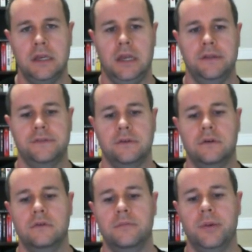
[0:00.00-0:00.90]
And
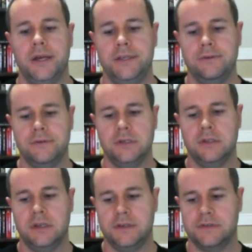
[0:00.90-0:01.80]
so by
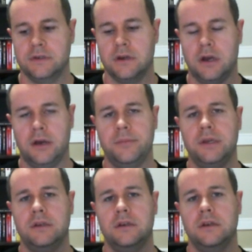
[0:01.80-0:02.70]
using this
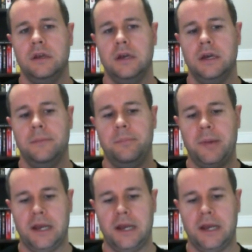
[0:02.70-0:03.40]
common uh,